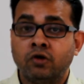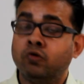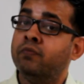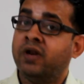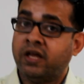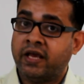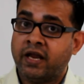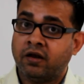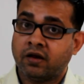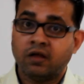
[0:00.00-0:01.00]
to
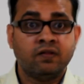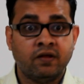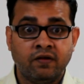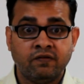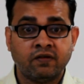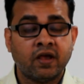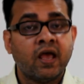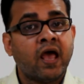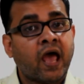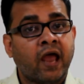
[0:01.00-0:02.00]
mitigate the risk
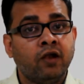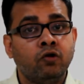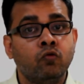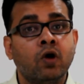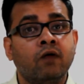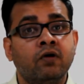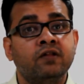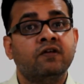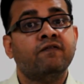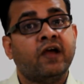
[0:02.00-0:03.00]
and to cover
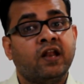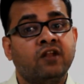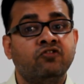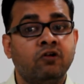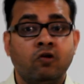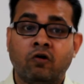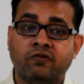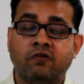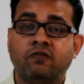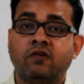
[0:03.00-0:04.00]
the financial
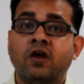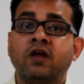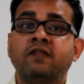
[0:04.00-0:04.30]
losses.